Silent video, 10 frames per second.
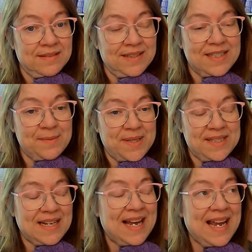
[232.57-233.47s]
It's
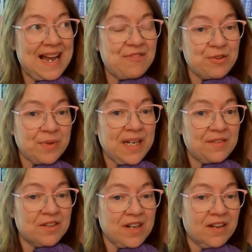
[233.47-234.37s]
amazing. I have three
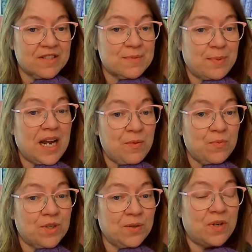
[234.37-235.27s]
other colors, but I
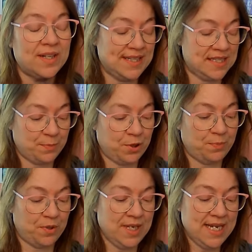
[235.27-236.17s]
really wanted this
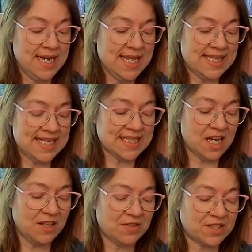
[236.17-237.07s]
purple. This
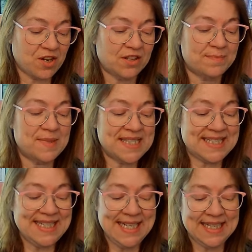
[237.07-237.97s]
color is called
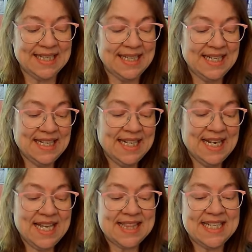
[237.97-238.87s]
Mystique.
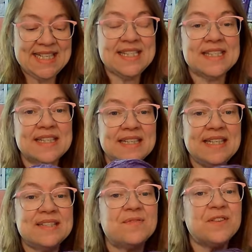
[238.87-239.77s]
This
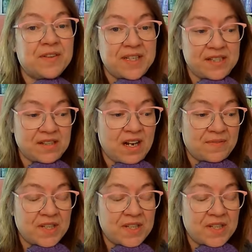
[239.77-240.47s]
is very soft.